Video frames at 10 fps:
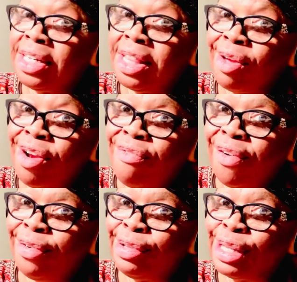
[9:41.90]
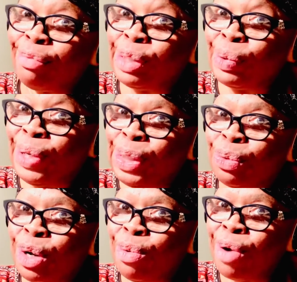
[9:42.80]
31st of
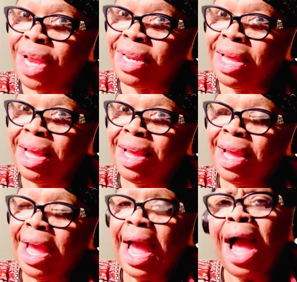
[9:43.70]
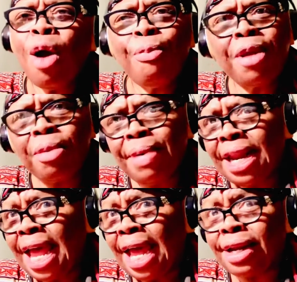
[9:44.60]
2021. I hope everybody
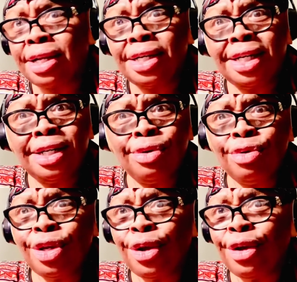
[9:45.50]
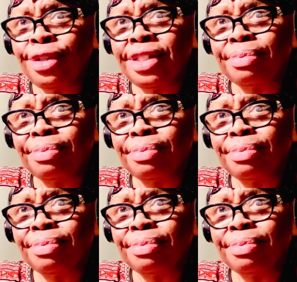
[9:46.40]
had a good New Year's